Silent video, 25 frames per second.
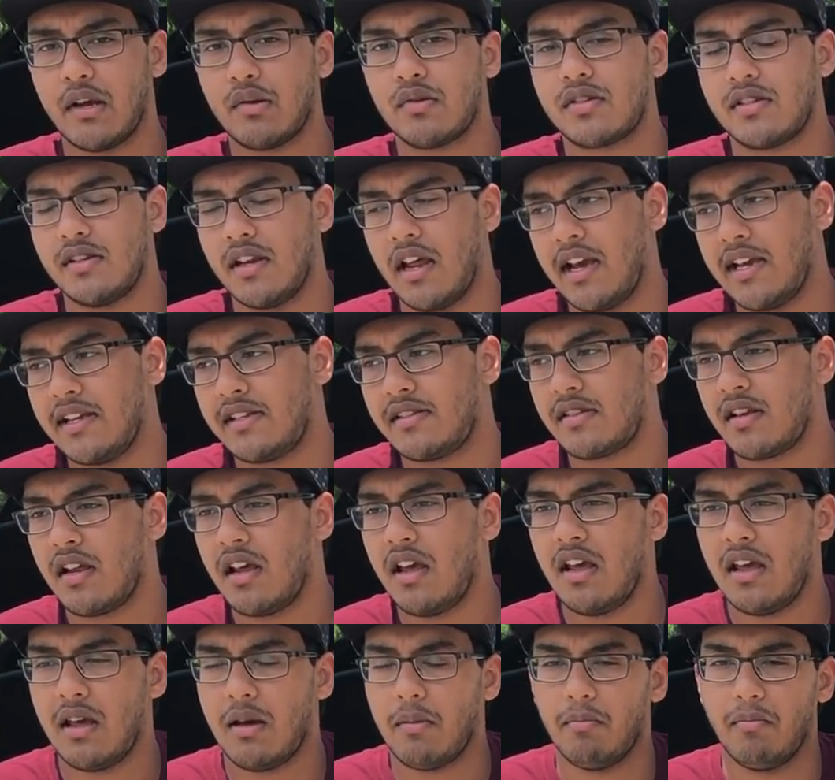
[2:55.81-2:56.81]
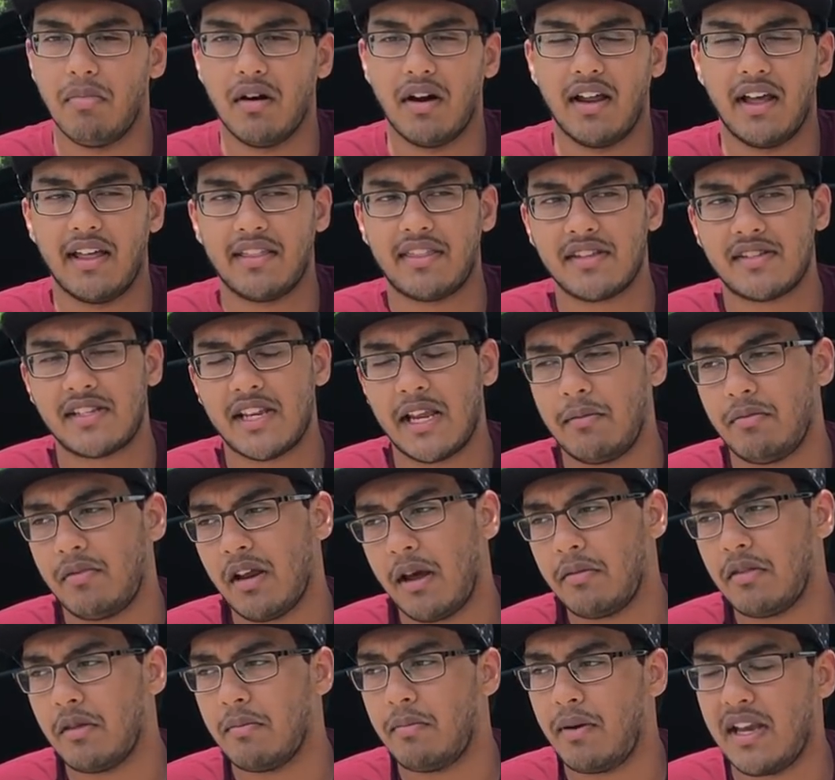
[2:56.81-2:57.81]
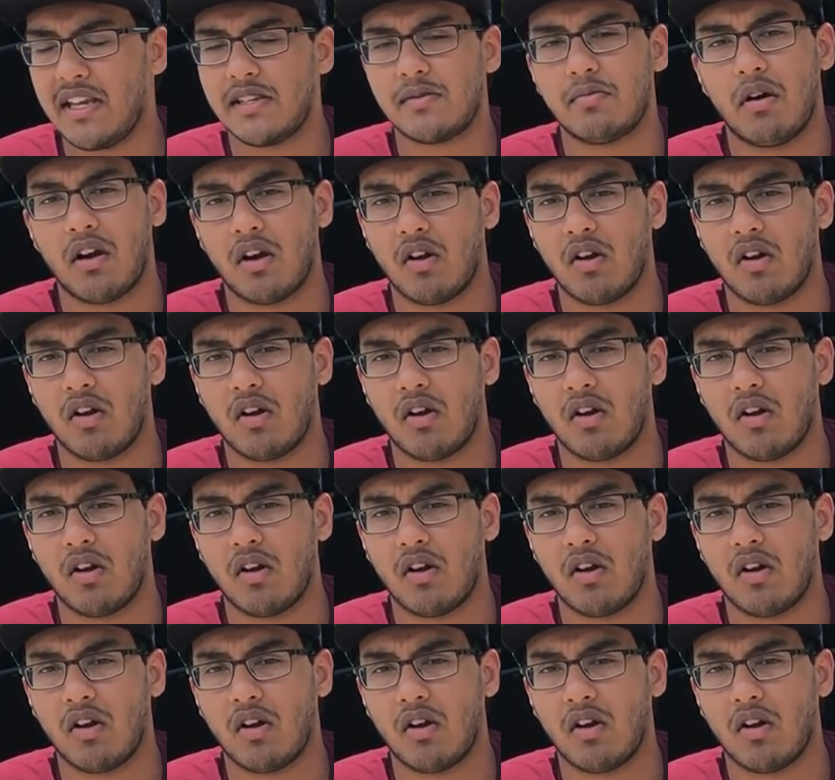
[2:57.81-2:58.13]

nice, but at the same time, the base model